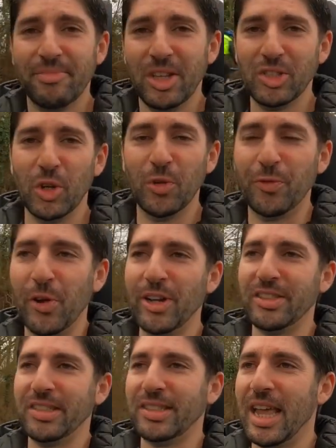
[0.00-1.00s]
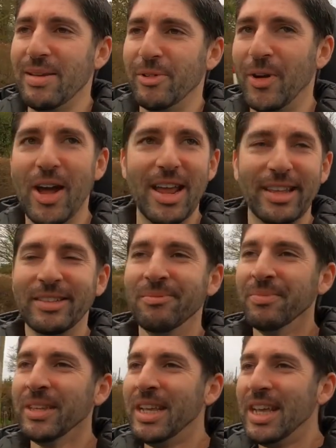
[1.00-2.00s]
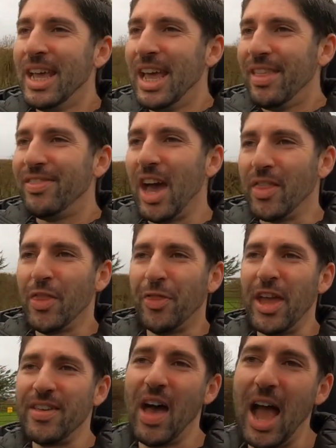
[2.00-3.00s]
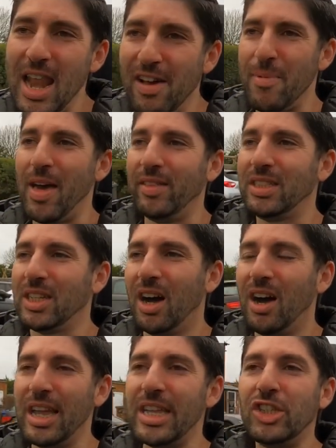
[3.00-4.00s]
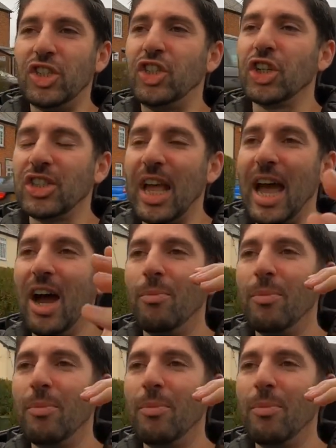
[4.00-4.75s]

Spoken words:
it's all for entertainment, right? The other thing that I love about this car is just how